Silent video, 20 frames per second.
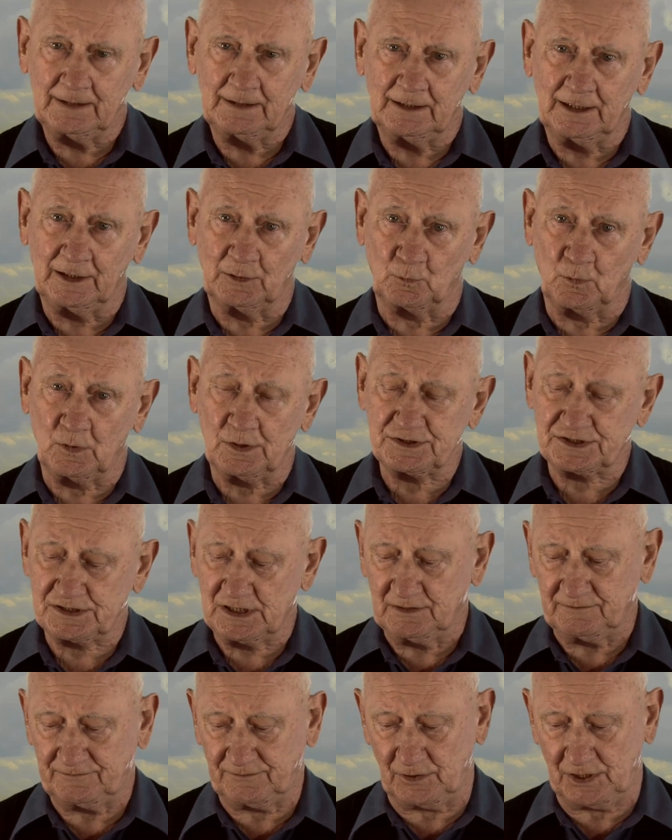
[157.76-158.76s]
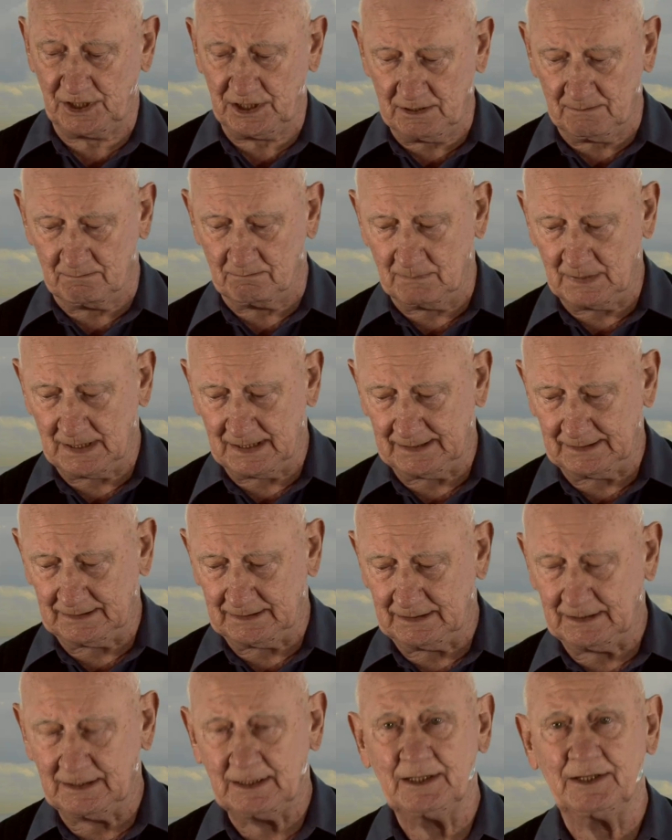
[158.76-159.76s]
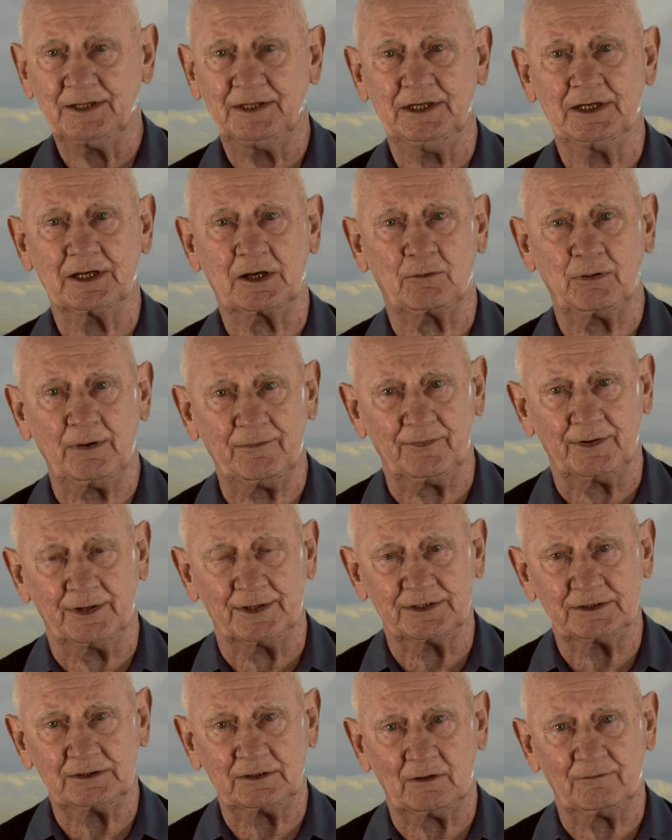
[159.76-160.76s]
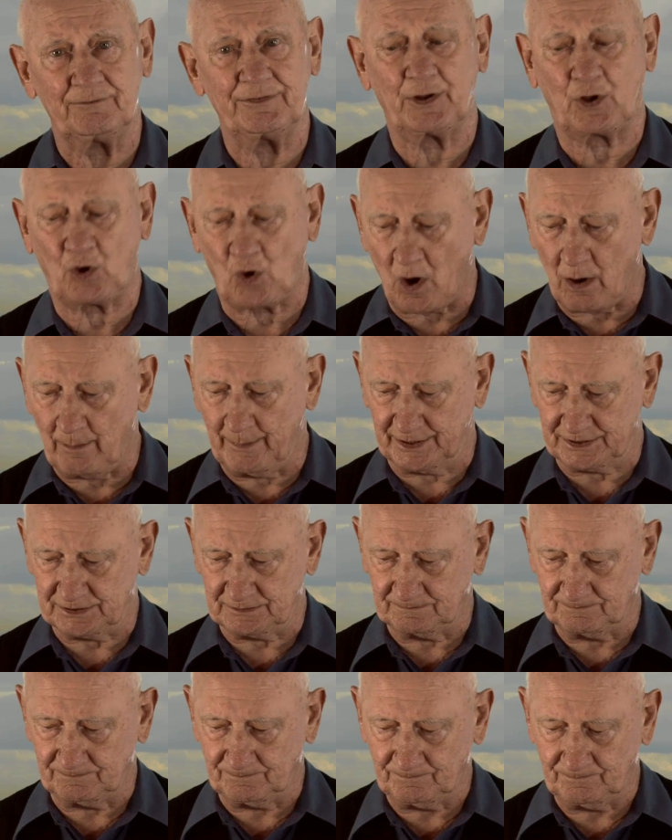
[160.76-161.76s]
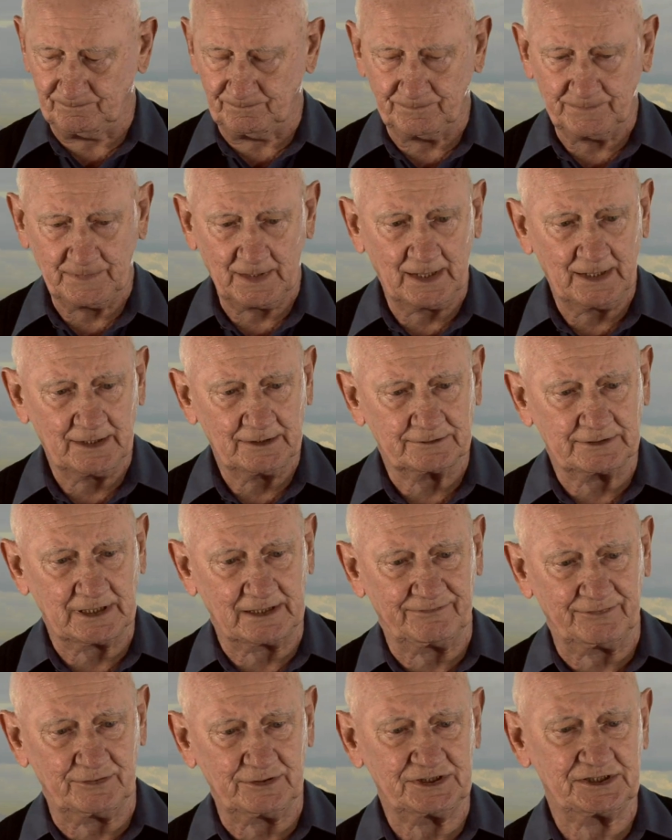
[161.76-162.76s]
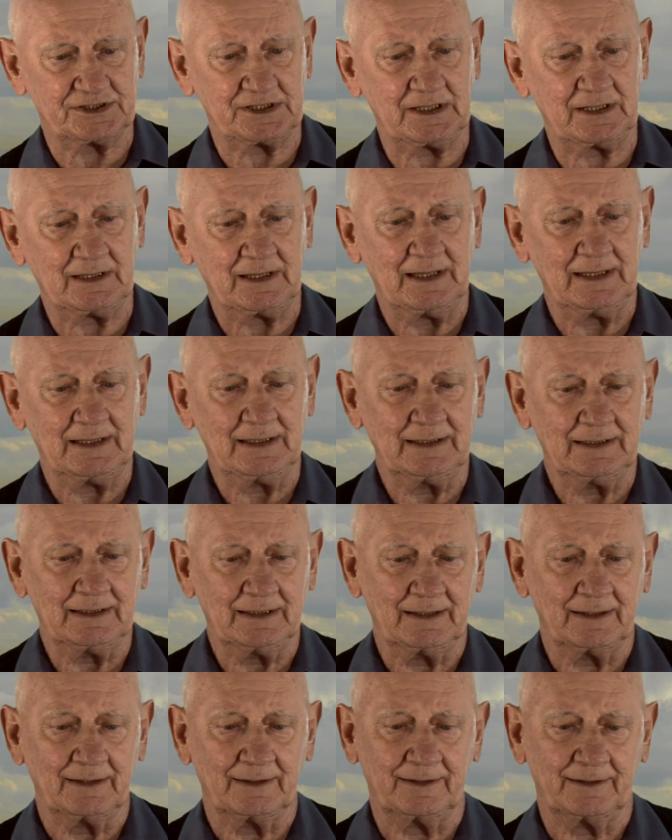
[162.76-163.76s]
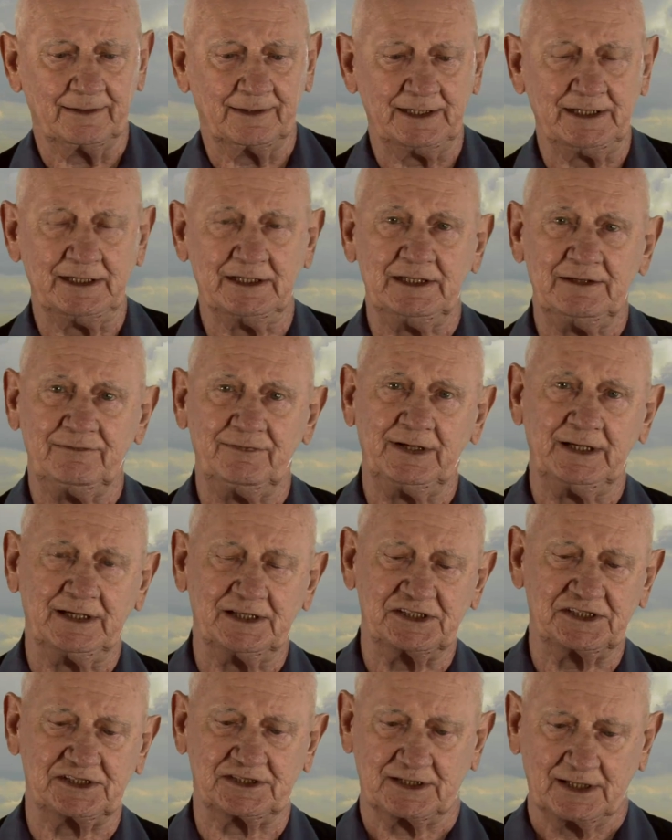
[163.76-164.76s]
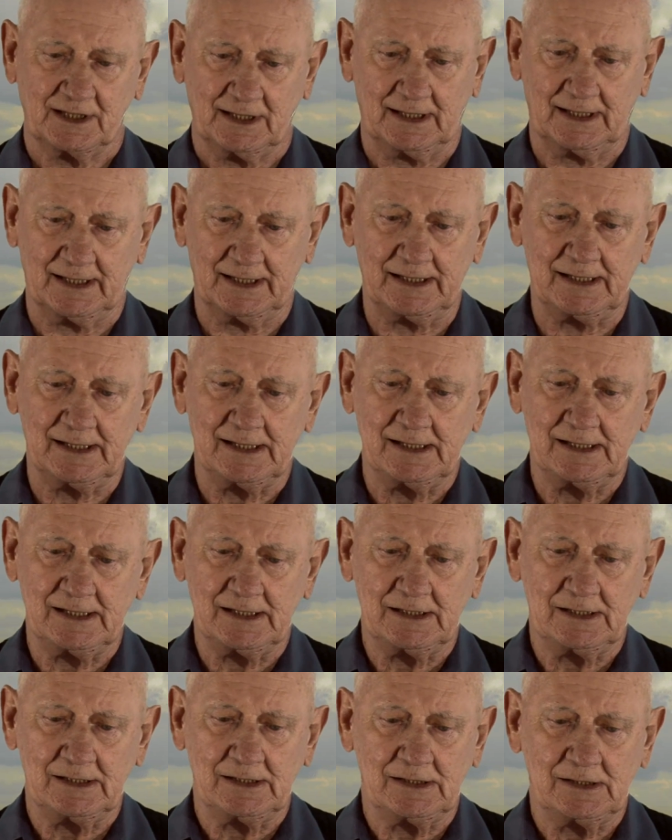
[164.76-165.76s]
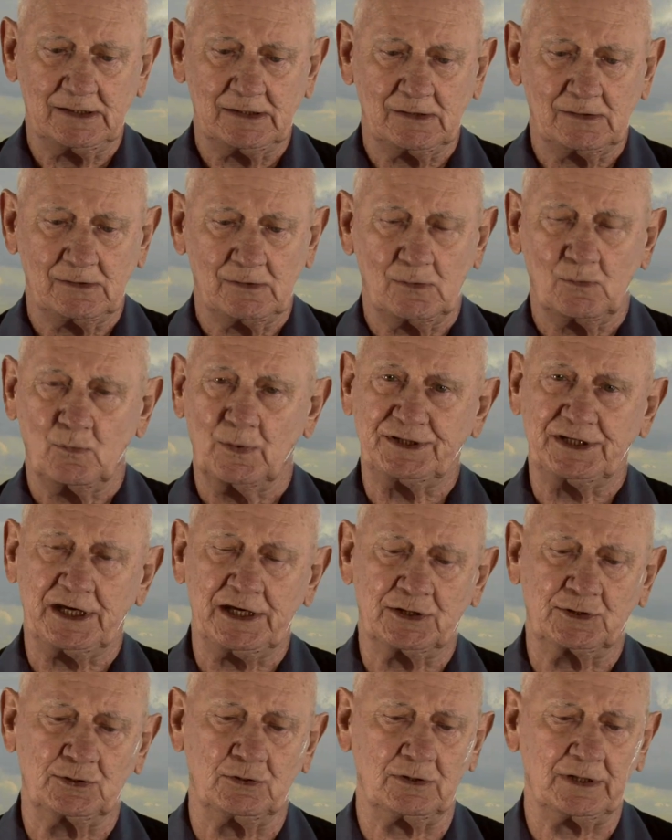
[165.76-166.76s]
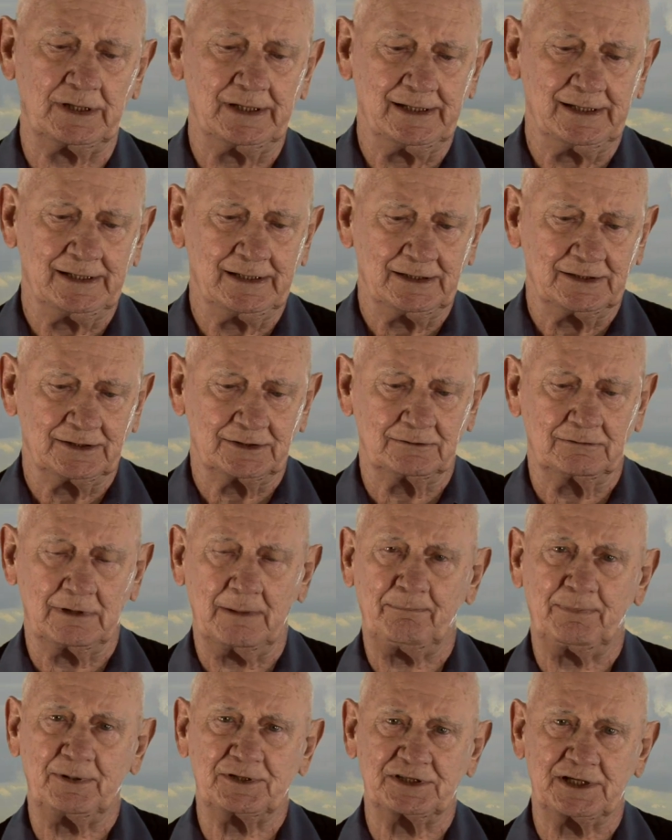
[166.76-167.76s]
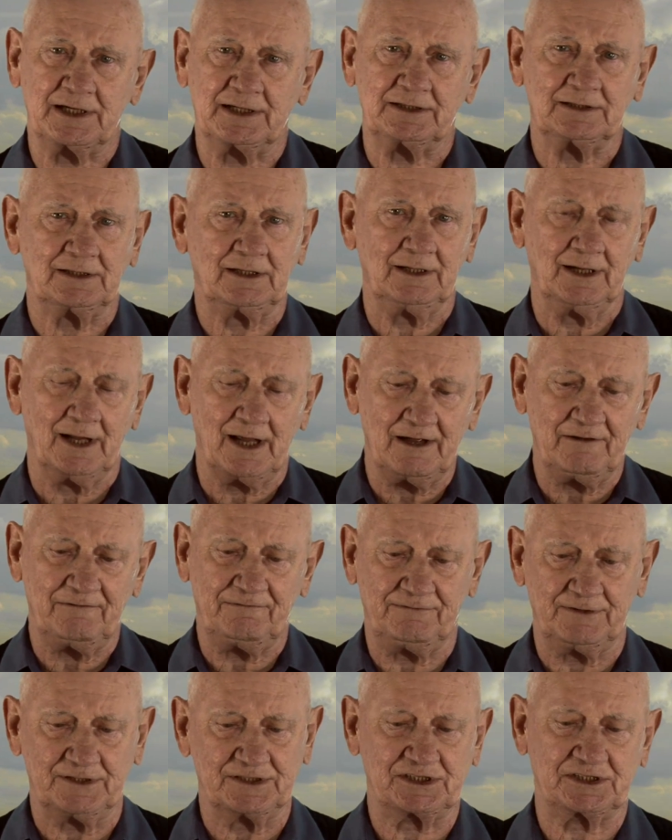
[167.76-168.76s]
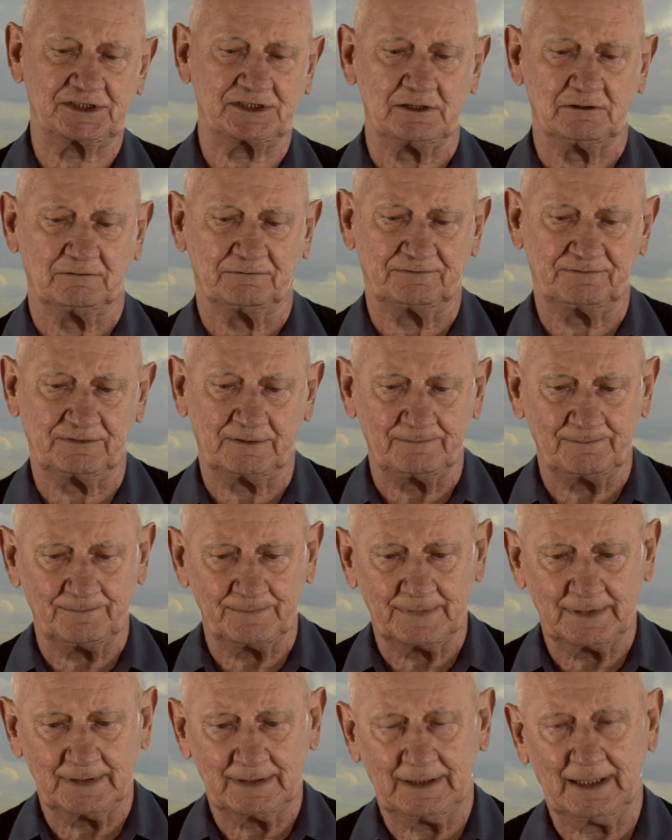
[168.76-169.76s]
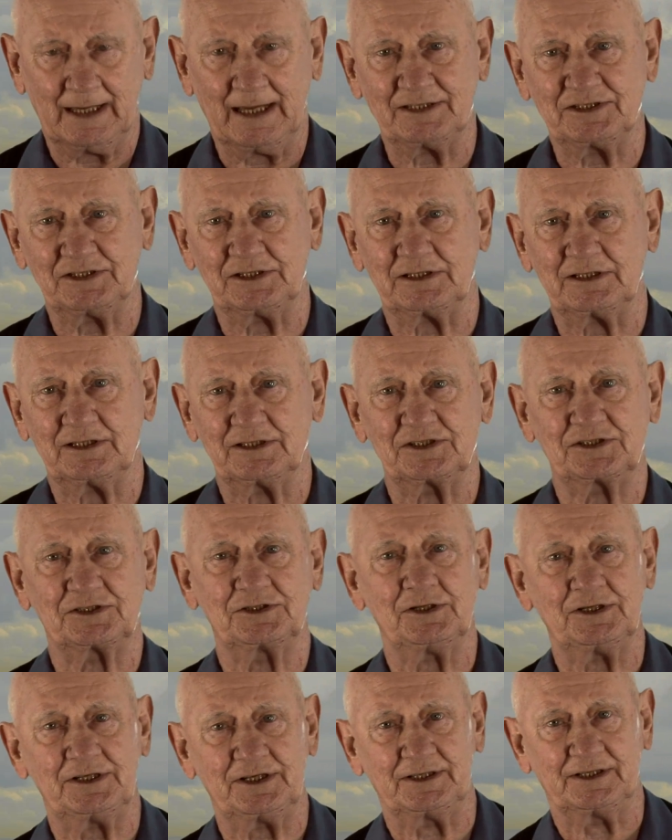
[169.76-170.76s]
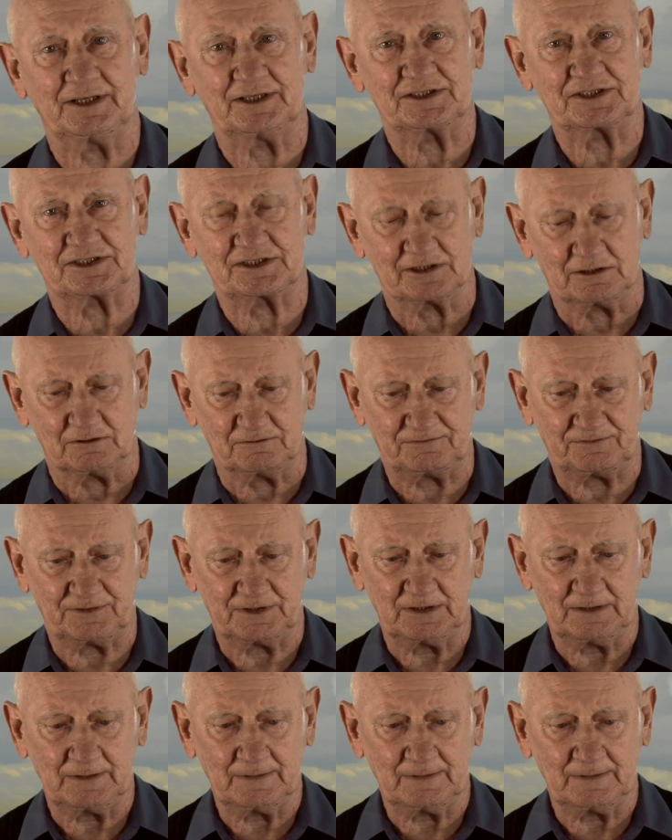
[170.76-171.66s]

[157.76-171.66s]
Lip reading: It was, for him, the equivalent of the comet traversing the evening sky, which he took to represent life itself as it asserted itself